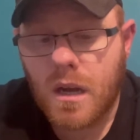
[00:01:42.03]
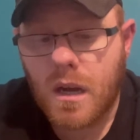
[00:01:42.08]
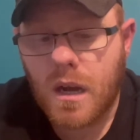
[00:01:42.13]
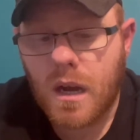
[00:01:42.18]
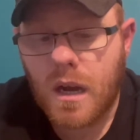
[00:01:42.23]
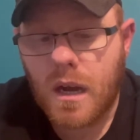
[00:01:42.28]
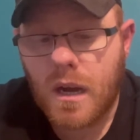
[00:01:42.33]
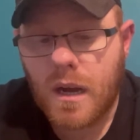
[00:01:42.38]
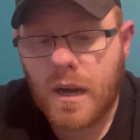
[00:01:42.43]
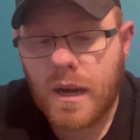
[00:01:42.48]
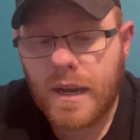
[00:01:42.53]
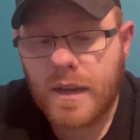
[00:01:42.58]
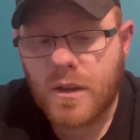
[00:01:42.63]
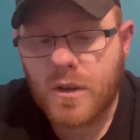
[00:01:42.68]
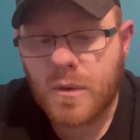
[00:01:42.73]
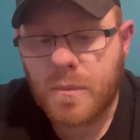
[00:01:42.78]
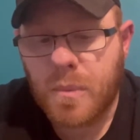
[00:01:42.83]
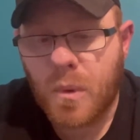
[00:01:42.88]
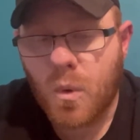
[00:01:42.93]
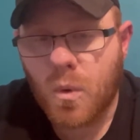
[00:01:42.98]
I
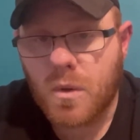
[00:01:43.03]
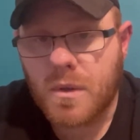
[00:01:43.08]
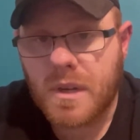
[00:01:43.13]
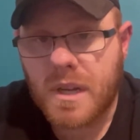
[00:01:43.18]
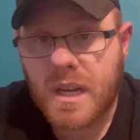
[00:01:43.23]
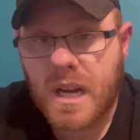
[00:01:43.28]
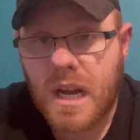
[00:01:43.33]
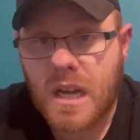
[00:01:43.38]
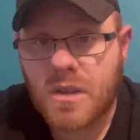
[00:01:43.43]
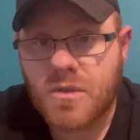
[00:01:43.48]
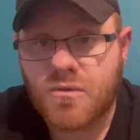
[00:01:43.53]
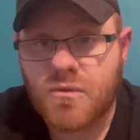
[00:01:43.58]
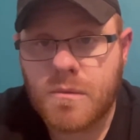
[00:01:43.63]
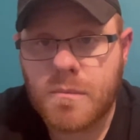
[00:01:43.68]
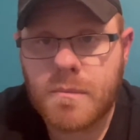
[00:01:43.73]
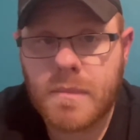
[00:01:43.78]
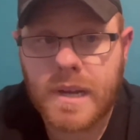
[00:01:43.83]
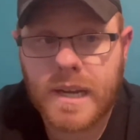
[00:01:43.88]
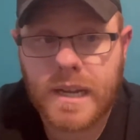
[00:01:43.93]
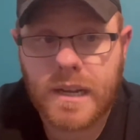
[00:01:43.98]
ended up holding a
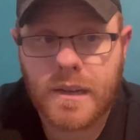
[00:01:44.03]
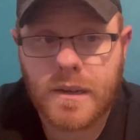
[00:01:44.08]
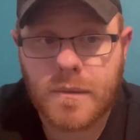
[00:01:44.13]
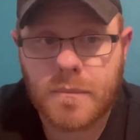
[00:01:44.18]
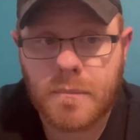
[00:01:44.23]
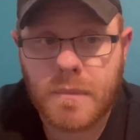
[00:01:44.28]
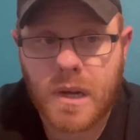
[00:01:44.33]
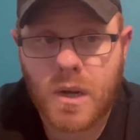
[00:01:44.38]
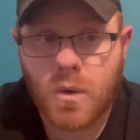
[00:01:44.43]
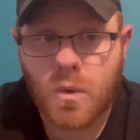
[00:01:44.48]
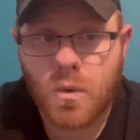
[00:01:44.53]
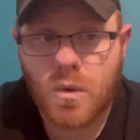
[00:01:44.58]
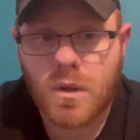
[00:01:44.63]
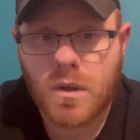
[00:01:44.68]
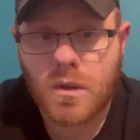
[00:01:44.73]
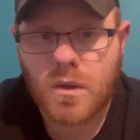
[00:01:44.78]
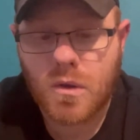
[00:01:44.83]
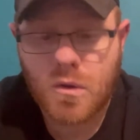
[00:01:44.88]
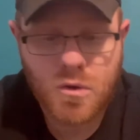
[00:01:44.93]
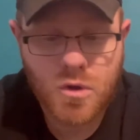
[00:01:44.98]
Casström in my
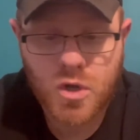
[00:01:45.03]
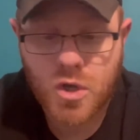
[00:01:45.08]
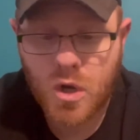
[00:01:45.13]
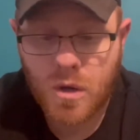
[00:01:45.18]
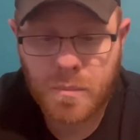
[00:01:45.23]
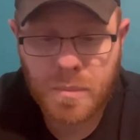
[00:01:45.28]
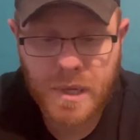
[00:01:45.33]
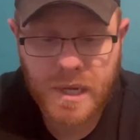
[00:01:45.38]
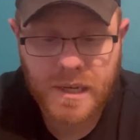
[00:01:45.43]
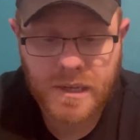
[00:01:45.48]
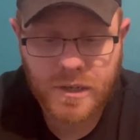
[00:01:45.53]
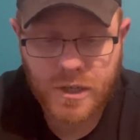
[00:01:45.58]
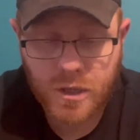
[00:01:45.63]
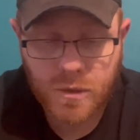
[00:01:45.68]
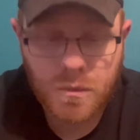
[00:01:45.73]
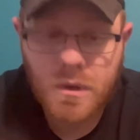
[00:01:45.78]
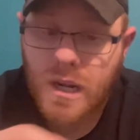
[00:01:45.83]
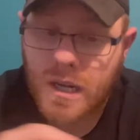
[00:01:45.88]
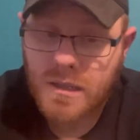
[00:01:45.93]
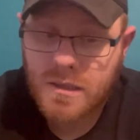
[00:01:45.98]
local gun shop in
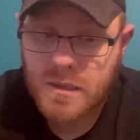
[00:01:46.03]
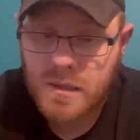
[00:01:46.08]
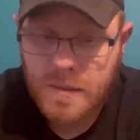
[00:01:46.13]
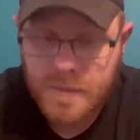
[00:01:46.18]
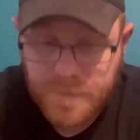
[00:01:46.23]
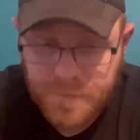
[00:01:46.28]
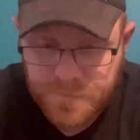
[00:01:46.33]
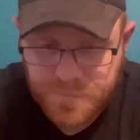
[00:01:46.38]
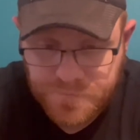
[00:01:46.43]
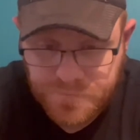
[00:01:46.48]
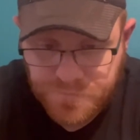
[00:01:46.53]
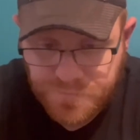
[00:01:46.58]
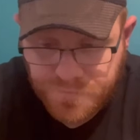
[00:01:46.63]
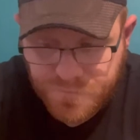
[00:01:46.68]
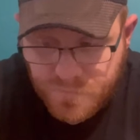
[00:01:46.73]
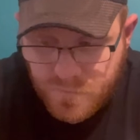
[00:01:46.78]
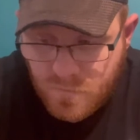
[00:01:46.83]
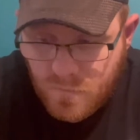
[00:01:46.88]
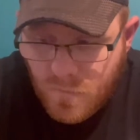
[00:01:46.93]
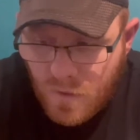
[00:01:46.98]
Newcastle.
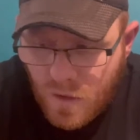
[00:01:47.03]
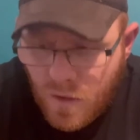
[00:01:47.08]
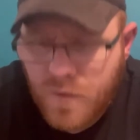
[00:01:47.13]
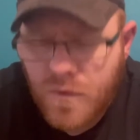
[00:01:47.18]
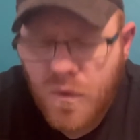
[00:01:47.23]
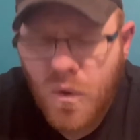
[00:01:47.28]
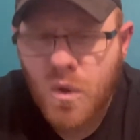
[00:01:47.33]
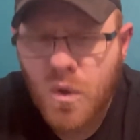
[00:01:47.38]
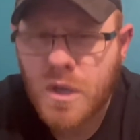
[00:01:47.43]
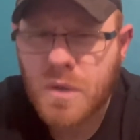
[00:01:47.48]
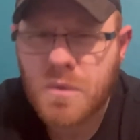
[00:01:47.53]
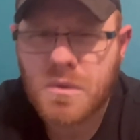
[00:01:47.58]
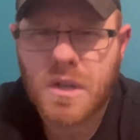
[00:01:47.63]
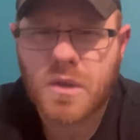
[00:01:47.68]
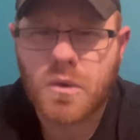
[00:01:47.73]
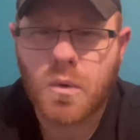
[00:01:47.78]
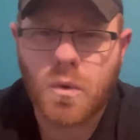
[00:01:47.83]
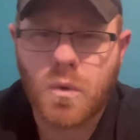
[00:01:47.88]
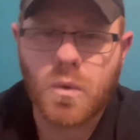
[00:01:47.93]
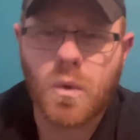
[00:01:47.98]
For all yous I
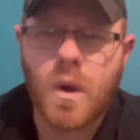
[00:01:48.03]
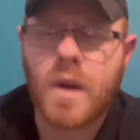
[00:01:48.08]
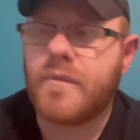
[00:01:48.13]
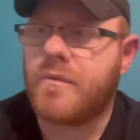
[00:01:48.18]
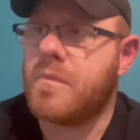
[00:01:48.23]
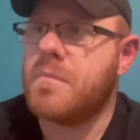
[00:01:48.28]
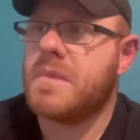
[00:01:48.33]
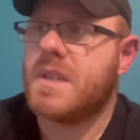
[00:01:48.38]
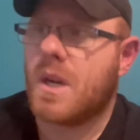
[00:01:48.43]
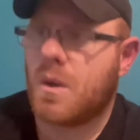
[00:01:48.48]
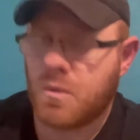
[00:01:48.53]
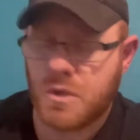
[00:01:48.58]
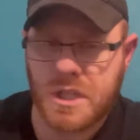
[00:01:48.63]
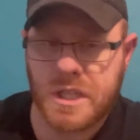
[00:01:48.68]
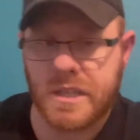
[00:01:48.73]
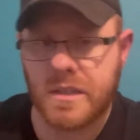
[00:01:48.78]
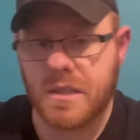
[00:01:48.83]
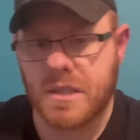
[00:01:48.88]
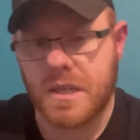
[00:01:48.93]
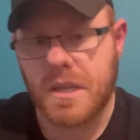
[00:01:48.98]
don't know, I'm from South
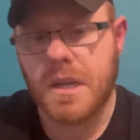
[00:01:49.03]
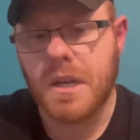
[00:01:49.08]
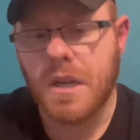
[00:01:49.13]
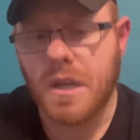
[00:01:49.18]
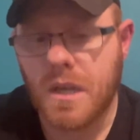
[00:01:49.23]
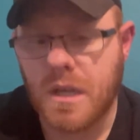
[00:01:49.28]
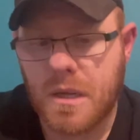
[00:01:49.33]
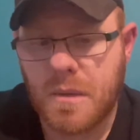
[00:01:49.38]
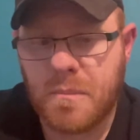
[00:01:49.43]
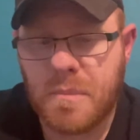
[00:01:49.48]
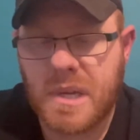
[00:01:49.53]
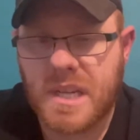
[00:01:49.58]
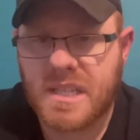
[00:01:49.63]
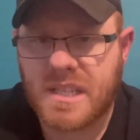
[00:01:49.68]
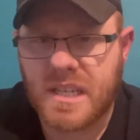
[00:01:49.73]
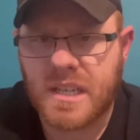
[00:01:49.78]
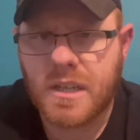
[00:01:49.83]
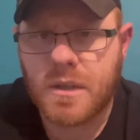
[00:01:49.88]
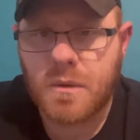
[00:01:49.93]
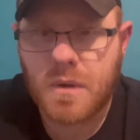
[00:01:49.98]
Shields,
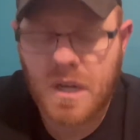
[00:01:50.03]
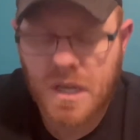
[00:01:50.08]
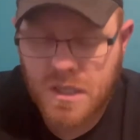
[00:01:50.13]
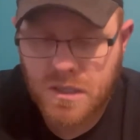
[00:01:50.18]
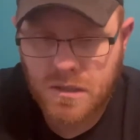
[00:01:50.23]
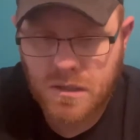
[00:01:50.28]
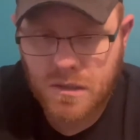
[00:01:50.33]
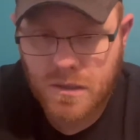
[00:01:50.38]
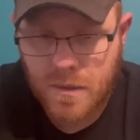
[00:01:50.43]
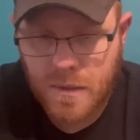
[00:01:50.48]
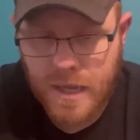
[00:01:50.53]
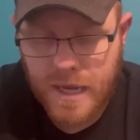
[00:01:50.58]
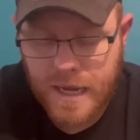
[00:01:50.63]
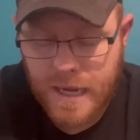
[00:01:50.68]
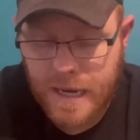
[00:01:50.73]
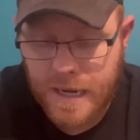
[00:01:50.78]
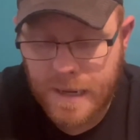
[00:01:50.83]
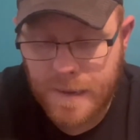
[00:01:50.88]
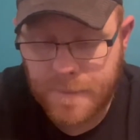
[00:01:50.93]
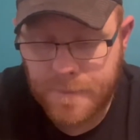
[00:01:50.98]
based in Newcastle.
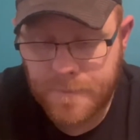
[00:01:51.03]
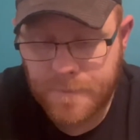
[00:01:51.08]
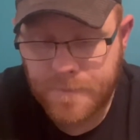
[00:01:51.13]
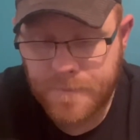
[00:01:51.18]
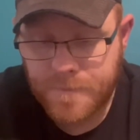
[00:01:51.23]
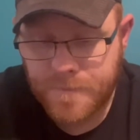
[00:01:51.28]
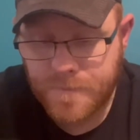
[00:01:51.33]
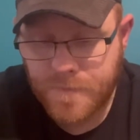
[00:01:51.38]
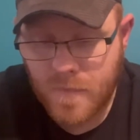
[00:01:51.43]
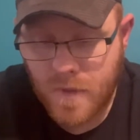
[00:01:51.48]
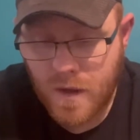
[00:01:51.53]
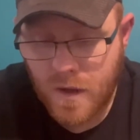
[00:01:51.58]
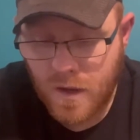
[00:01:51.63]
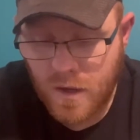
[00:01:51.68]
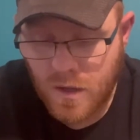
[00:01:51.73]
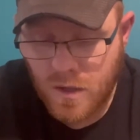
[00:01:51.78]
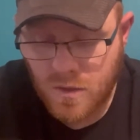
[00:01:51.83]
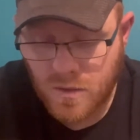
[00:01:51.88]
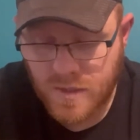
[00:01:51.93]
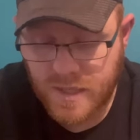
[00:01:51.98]
Um,
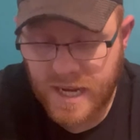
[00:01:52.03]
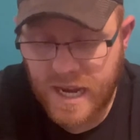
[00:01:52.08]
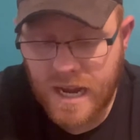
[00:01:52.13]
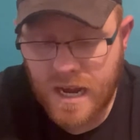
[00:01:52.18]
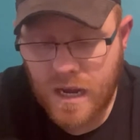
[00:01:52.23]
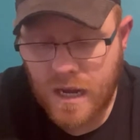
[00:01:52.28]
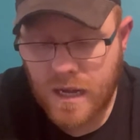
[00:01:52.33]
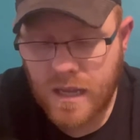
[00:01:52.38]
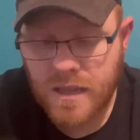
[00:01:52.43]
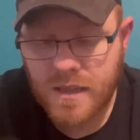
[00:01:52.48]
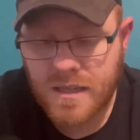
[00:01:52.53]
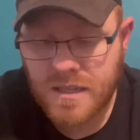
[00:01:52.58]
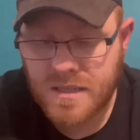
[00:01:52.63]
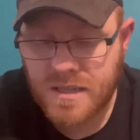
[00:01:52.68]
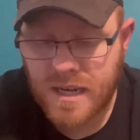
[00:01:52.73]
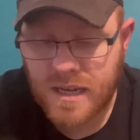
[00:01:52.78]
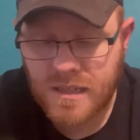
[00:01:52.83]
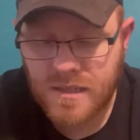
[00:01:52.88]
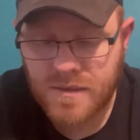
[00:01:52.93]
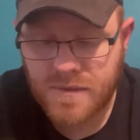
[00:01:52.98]
so yeah, I held this
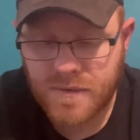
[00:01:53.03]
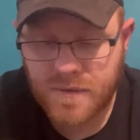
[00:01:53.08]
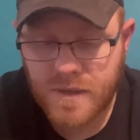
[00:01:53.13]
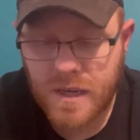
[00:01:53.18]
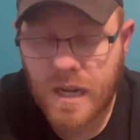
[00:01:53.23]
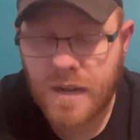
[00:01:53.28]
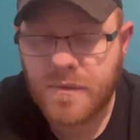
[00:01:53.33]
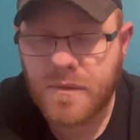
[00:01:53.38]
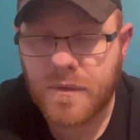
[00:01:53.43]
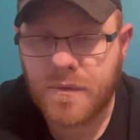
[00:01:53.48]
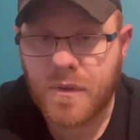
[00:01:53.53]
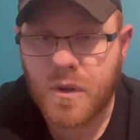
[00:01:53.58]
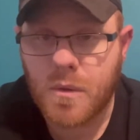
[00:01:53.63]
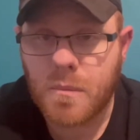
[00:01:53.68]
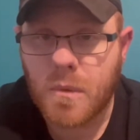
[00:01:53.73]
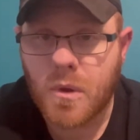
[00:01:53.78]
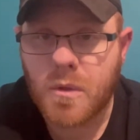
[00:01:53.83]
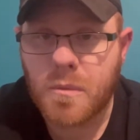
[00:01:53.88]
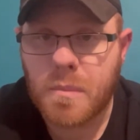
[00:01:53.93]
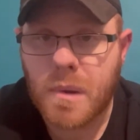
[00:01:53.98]
knife, knife a few
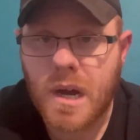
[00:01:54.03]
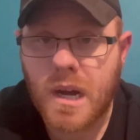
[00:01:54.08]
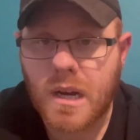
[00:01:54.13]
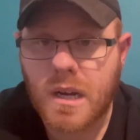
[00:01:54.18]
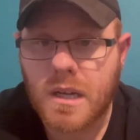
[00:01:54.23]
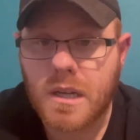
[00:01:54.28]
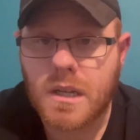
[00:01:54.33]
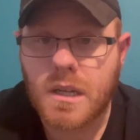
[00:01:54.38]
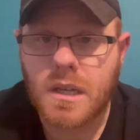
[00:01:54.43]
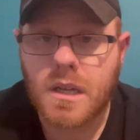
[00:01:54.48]
months back.